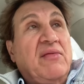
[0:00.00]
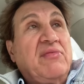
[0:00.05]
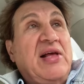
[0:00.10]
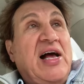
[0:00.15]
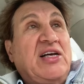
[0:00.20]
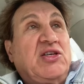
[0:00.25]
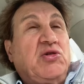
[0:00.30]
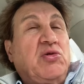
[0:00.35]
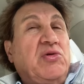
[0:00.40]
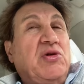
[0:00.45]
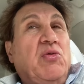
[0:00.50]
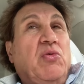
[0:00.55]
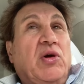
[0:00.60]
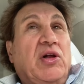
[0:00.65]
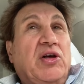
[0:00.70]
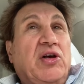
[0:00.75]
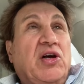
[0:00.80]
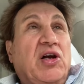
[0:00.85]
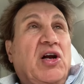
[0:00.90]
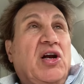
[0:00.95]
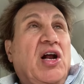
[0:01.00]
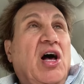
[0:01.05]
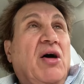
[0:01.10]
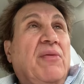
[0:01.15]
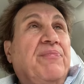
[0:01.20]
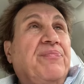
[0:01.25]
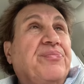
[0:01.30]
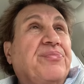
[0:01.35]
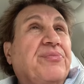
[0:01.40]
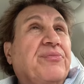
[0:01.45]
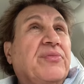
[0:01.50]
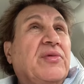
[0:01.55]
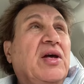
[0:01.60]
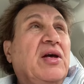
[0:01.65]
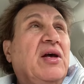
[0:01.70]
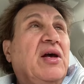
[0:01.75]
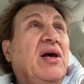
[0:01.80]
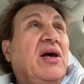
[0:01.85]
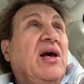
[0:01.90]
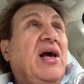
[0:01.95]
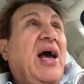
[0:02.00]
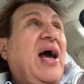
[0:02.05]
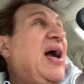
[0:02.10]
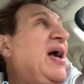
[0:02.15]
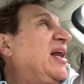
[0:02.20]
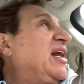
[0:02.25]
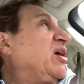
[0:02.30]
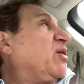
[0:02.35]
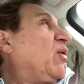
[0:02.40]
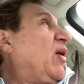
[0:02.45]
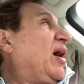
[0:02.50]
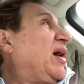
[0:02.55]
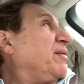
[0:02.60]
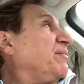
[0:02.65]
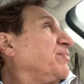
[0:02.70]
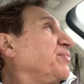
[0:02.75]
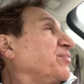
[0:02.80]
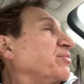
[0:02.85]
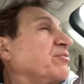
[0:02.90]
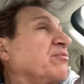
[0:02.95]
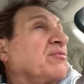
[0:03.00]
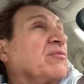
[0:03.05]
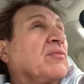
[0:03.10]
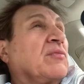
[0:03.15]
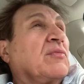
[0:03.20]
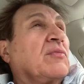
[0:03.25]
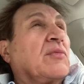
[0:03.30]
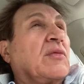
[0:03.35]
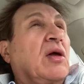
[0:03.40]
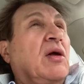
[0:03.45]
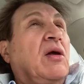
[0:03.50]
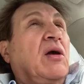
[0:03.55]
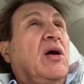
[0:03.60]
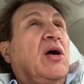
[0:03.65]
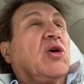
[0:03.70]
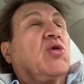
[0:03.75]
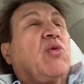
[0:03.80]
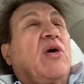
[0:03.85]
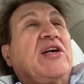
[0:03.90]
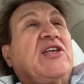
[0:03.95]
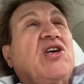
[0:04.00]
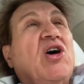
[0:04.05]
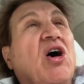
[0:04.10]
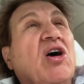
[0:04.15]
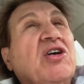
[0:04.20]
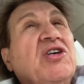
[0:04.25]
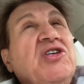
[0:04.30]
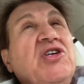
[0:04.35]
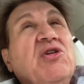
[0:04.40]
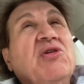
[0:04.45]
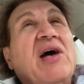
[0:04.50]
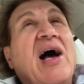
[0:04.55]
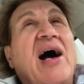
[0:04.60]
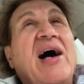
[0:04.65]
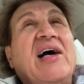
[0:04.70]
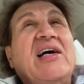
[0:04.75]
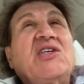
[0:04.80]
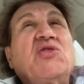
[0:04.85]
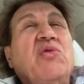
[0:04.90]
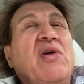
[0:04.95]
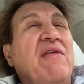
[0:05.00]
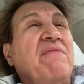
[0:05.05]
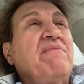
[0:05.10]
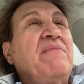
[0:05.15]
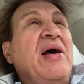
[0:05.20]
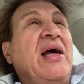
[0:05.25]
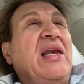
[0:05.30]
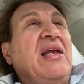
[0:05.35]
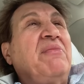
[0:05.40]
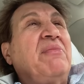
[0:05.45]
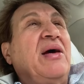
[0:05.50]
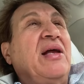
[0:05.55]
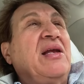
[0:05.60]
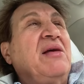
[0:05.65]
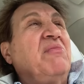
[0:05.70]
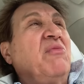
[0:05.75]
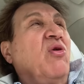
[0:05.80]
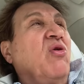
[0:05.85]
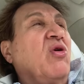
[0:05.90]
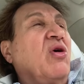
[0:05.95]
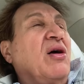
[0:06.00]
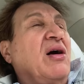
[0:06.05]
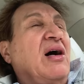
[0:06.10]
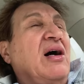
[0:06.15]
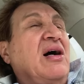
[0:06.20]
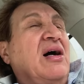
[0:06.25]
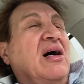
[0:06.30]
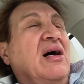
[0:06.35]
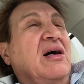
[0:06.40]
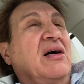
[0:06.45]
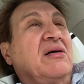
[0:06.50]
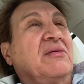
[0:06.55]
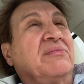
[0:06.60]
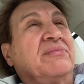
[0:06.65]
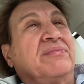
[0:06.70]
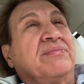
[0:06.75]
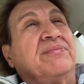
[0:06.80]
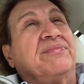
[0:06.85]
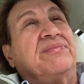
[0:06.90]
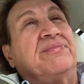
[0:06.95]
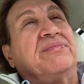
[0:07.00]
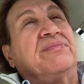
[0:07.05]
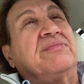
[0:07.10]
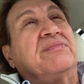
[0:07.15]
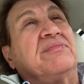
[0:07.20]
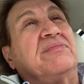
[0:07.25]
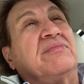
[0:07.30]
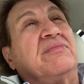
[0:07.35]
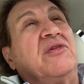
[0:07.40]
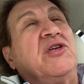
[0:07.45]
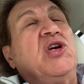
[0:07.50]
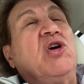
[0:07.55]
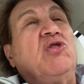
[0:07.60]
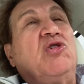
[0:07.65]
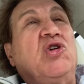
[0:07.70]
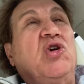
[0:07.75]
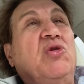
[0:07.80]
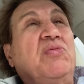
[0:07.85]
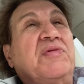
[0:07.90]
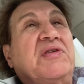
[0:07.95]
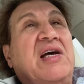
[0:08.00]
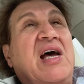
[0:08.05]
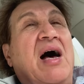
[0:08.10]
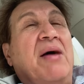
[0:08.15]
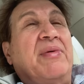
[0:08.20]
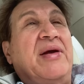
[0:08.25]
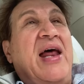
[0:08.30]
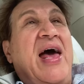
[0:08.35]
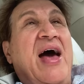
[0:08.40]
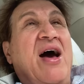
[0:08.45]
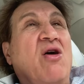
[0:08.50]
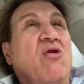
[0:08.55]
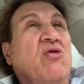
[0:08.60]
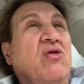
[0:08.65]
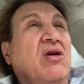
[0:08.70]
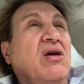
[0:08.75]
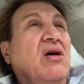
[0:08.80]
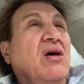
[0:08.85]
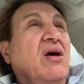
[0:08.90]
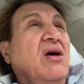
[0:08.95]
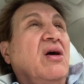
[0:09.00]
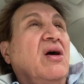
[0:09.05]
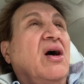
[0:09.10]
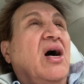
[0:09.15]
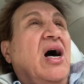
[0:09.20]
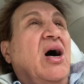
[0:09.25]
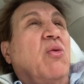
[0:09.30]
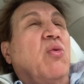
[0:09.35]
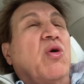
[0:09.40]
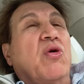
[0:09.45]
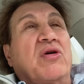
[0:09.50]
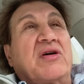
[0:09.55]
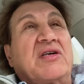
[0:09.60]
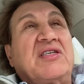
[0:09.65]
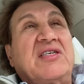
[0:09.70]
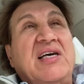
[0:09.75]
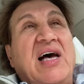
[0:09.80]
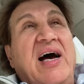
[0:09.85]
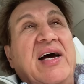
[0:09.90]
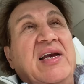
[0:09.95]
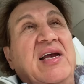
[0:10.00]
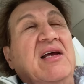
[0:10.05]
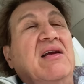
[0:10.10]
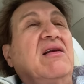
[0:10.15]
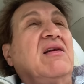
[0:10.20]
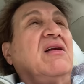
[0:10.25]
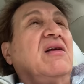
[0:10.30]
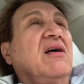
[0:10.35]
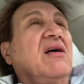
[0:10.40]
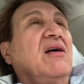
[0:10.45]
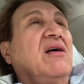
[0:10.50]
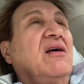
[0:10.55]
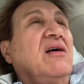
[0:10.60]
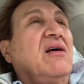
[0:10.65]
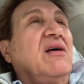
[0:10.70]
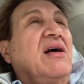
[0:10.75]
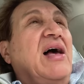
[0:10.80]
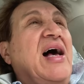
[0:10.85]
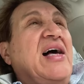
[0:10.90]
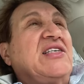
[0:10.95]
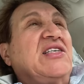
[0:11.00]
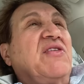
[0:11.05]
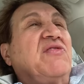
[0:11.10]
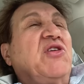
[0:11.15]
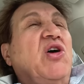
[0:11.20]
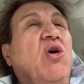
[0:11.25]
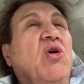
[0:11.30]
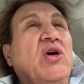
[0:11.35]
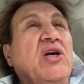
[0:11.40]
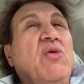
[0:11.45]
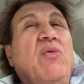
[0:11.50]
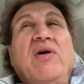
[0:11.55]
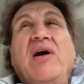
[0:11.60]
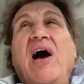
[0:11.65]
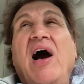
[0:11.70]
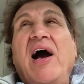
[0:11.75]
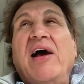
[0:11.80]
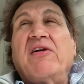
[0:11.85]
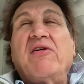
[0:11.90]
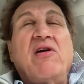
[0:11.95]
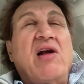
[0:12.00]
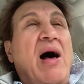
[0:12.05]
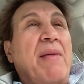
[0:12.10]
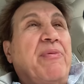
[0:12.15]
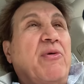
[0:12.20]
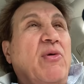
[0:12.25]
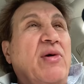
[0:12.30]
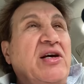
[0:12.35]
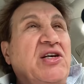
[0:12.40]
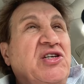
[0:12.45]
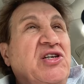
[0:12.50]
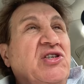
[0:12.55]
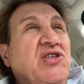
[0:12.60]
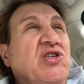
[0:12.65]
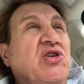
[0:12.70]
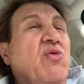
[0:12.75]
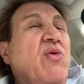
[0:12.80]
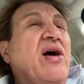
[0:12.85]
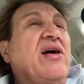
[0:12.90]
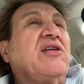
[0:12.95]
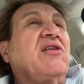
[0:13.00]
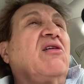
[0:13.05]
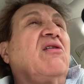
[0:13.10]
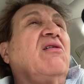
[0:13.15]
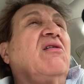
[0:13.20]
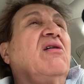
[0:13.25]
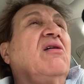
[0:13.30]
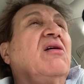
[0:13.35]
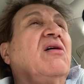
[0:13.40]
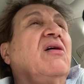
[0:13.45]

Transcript: That's when you're really going to know. Anyway, great talking to you guys. We have many, many more um, YouTubes coming out. Uh, we're excited. As I've told you, we hired an operations director,